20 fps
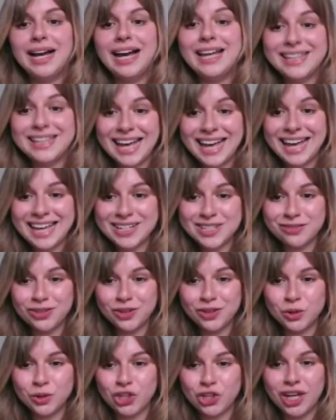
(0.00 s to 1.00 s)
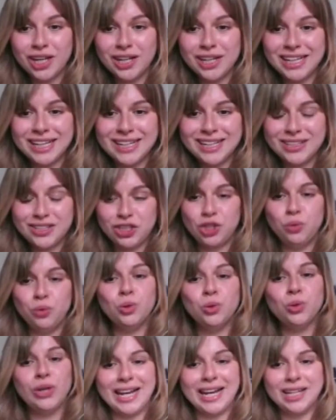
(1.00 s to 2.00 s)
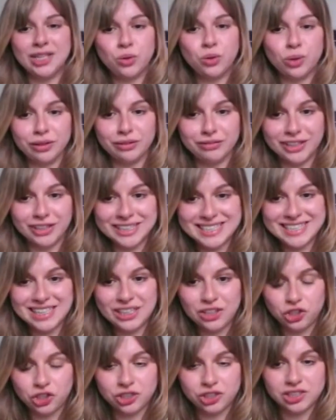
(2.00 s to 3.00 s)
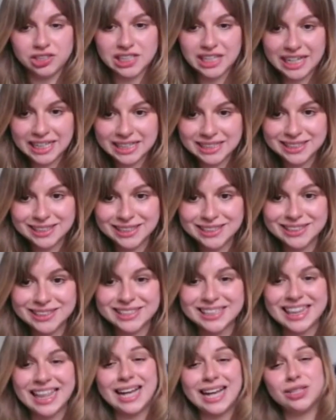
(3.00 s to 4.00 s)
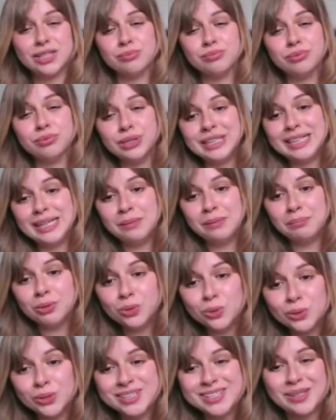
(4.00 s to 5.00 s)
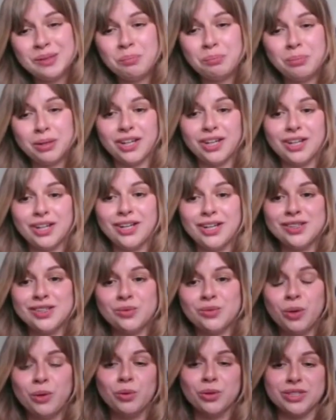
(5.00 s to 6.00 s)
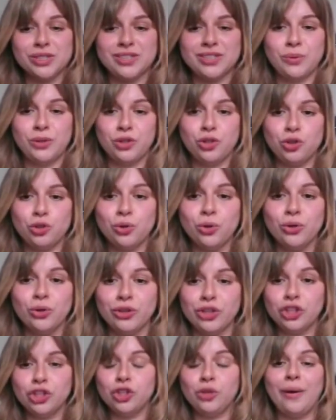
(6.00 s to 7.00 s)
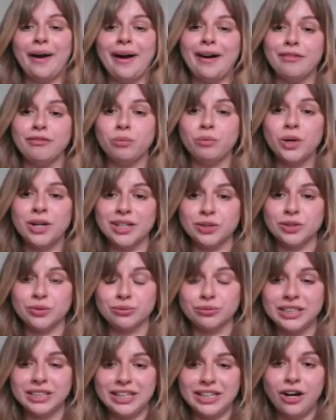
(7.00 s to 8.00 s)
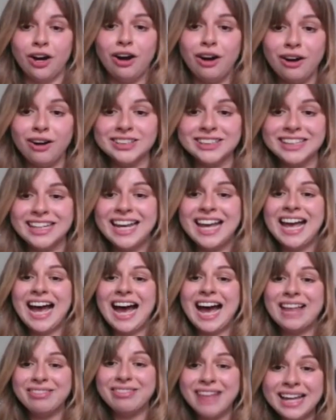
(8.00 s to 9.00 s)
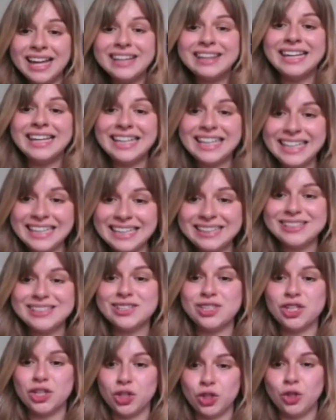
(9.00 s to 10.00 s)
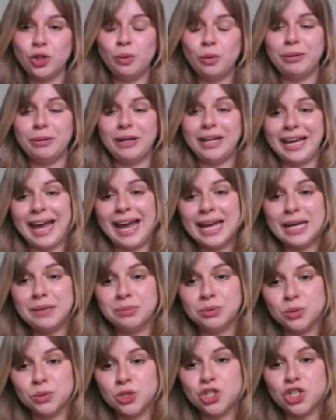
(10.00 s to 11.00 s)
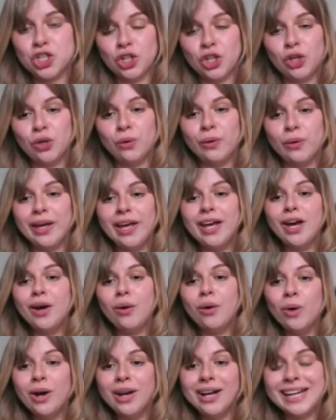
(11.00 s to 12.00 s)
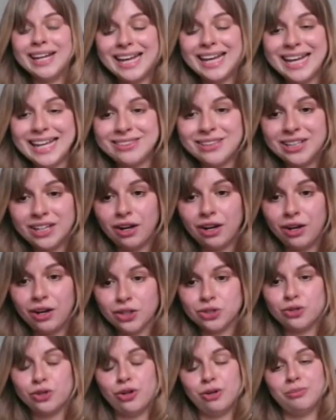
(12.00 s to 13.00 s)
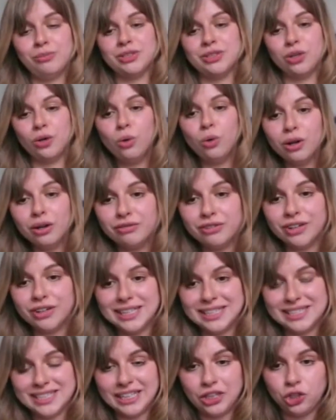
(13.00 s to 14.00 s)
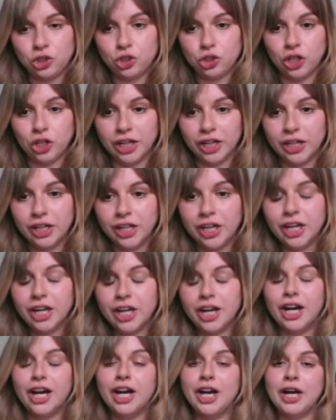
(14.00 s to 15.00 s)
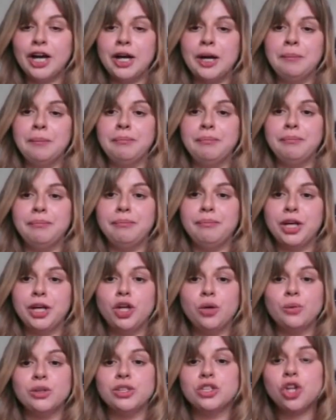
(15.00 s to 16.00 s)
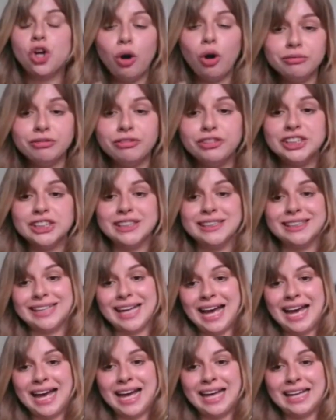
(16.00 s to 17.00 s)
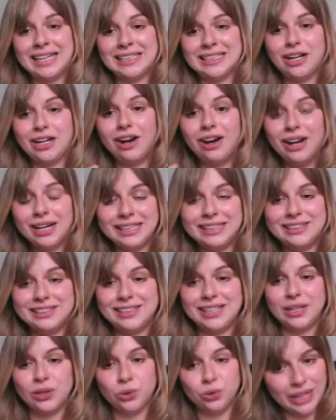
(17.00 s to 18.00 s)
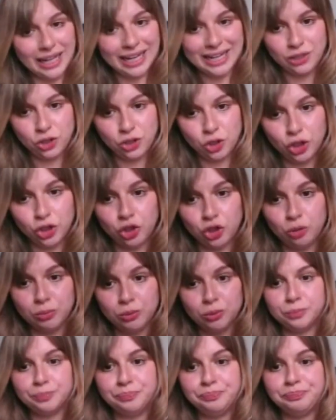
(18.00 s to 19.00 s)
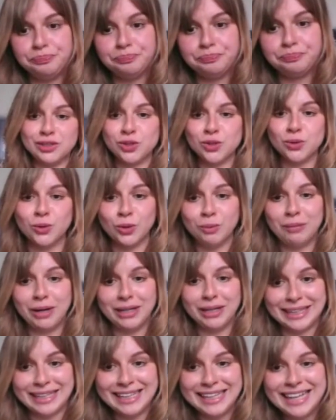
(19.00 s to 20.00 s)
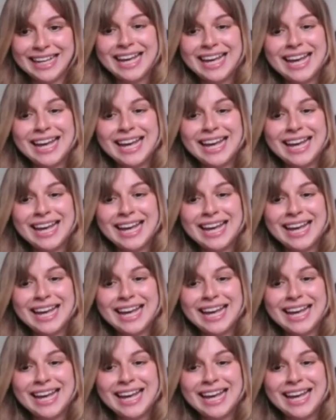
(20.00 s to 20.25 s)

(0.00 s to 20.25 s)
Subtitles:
At the end of your journey, you will gain qualified teacher status. That is really important because we want to ensure that you have worked really hard, and that leads to you being able to work in the classroom as a qualified teacher who is confident and highly skilled and knowledgeable. Let's talk money.